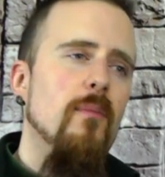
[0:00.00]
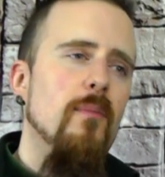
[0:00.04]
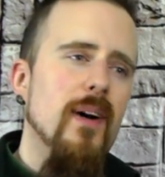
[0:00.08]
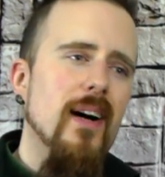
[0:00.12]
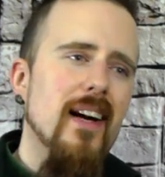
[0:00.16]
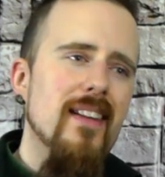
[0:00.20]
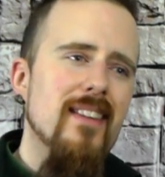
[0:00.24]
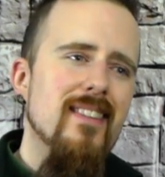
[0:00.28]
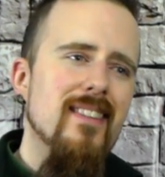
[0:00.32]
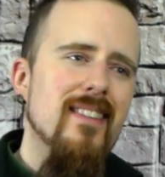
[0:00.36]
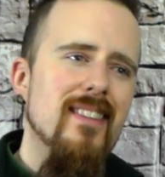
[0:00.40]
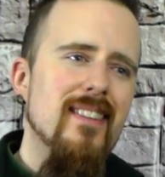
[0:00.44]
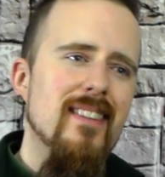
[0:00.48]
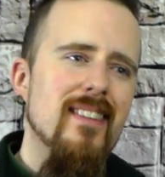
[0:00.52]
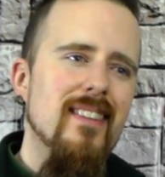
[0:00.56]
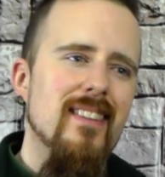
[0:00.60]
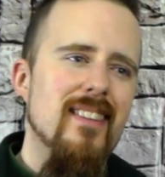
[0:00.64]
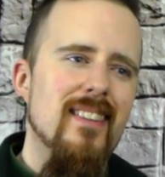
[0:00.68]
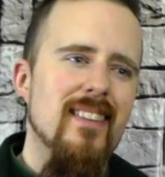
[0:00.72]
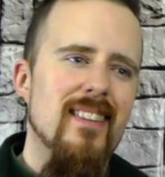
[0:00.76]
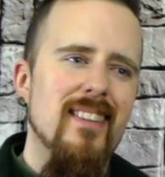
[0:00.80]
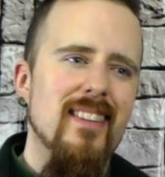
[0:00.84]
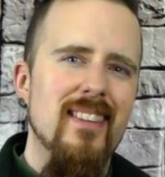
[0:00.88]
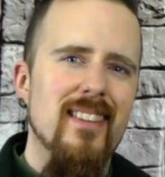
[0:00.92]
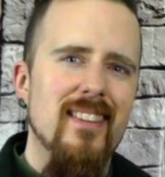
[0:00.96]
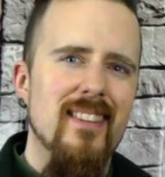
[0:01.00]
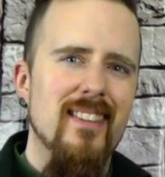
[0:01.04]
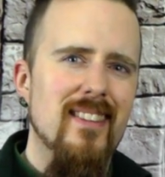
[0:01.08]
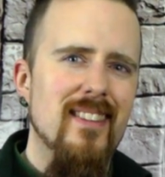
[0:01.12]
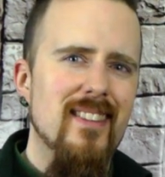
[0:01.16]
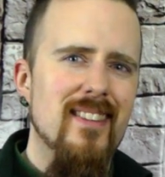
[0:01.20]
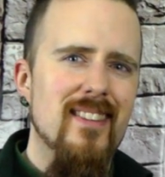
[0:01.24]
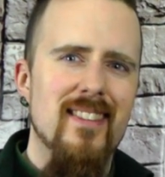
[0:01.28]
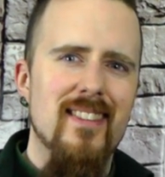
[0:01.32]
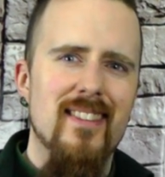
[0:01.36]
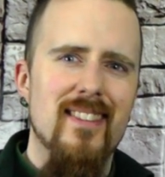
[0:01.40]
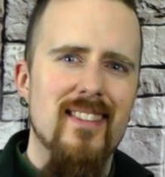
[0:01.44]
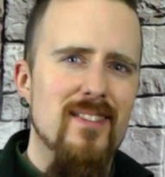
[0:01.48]
But yeah,
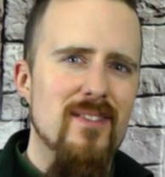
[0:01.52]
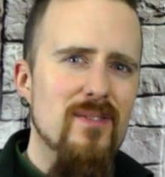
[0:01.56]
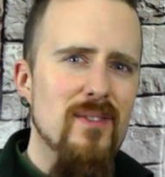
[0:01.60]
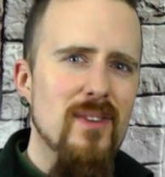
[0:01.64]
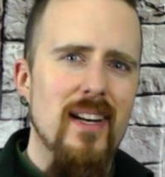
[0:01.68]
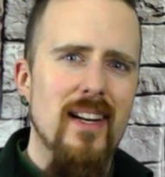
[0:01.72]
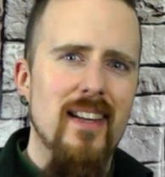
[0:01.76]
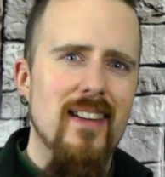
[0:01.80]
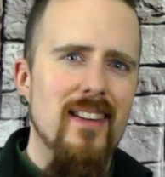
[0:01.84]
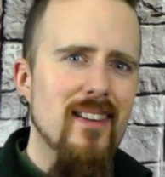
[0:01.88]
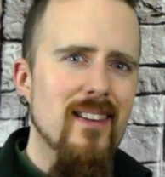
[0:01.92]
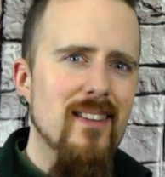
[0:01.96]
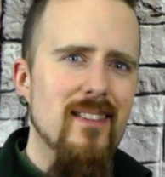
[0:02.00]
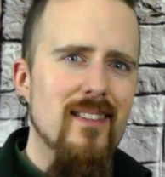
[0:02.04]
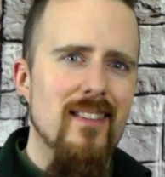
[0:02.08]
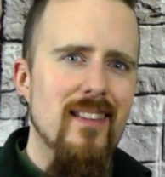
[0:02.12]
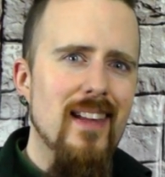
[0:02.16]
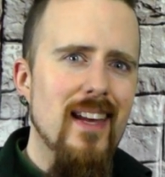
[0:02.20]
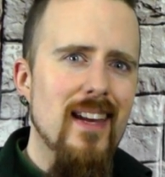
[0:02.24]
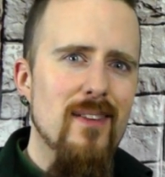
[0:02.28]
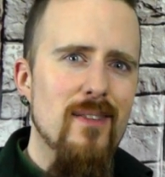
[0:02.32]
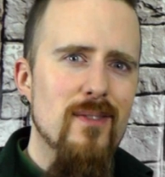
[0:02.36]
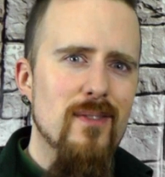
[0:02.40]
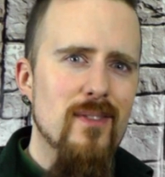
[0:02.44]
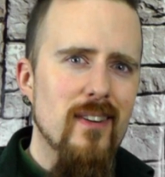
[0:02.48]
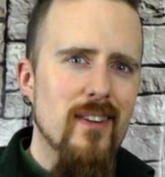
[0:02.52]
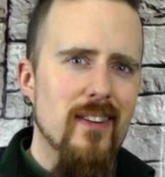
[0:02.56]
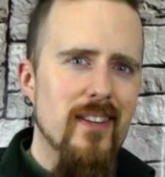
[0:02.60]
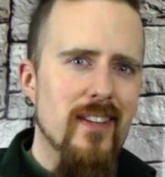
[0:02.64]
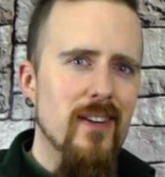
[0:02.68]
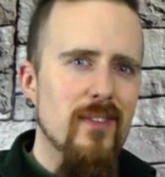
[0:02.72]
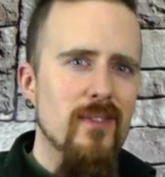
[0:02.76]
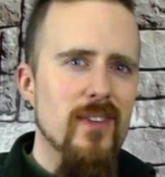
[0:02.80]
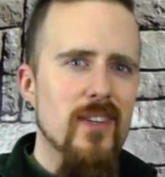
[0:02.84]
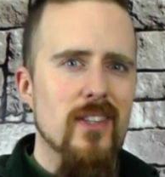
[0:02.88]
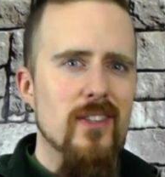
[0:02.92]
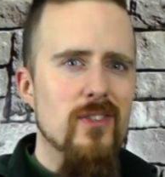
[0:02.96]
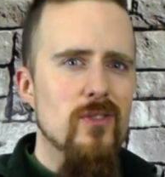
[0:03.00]
it's really, the natives are
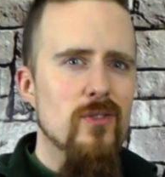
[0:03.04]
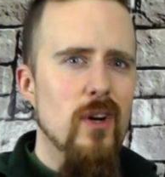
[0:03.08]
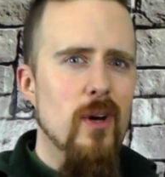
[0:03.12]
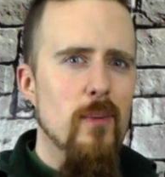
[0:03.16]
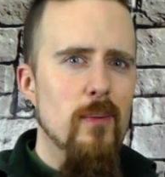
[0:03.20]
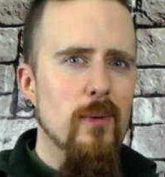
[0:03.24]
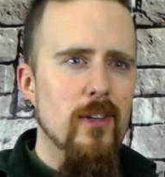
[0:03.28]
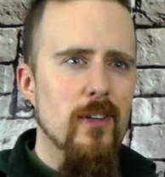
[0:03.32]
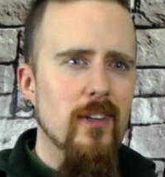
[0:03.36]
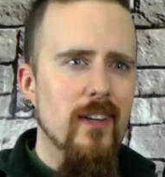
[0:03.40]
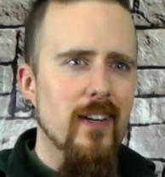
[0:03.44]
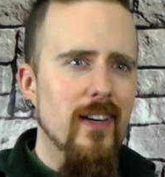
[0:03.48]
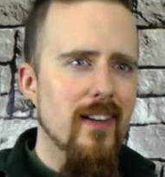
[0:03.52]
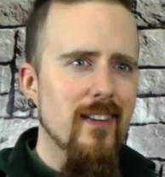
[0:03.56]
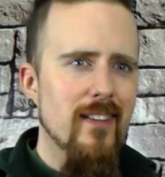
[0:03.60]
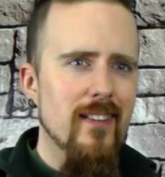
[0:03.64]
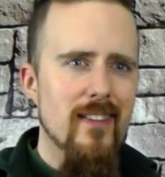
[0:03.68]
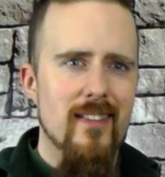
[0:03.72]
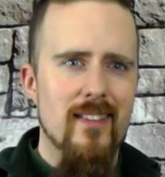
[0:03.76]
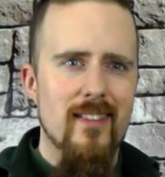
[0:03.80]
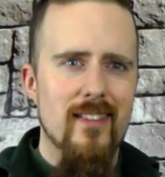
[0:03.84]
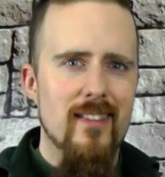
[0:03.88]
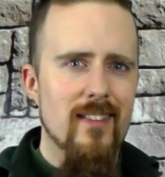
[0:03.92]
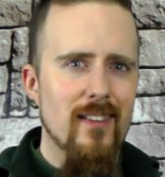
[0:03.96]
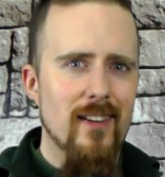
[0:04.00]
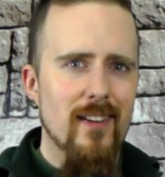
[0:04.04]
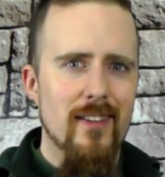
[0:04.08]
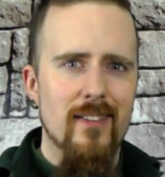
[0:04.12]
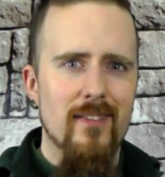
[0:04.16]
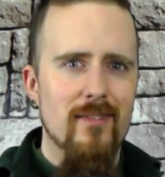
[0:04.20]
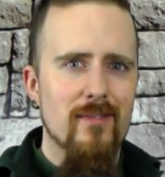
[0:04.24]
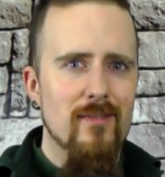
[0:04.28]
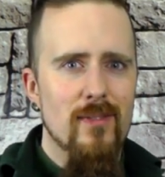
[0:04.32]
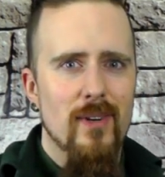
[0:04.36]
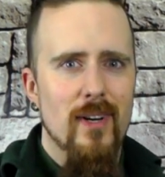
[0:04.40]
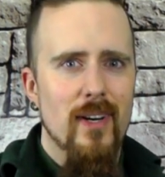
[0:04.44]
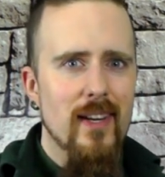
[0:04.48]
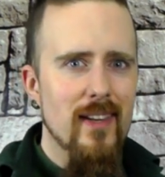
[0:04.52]
giving us trouble and it's not
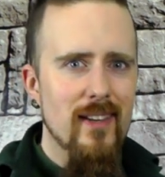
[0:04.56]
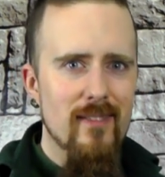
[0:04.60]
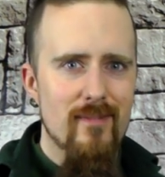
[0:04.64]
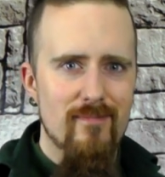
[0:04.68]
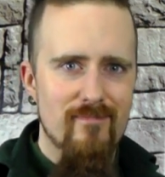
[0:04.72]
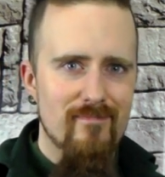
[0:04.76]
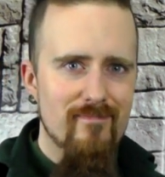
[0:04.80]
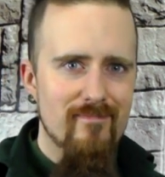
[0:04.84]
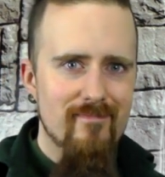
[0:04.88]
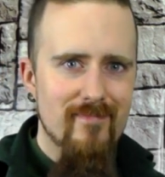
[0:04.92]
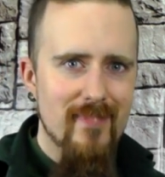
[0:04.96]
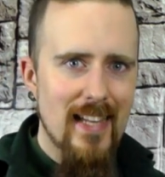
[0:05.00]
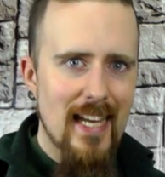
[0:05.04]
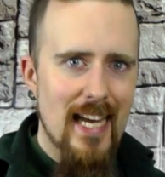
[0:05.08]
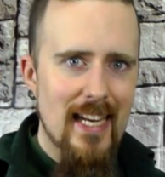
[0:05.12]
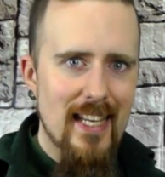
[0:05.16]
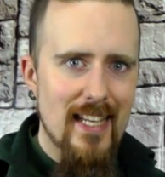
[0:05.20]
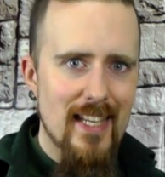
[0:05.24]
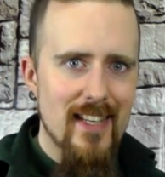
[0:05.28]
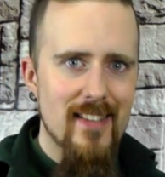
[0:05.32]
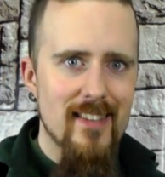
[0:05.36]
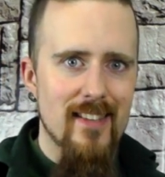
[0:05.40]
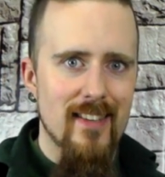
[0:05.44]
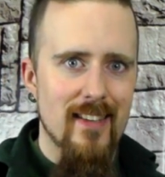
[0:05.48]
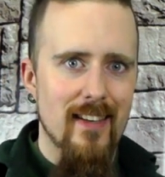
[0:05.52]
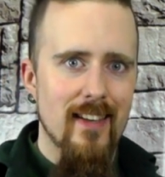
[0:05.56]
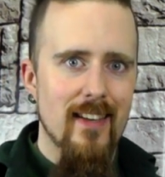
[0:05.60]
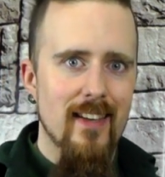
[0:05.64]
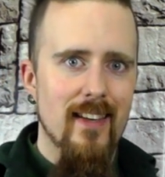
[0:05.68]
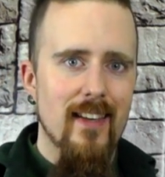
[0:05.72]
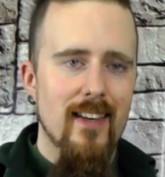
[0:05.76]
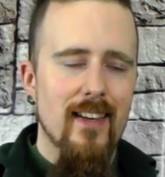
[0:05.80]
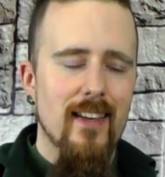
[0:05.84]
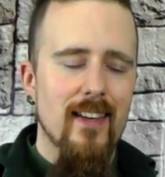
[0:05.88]
really that easy.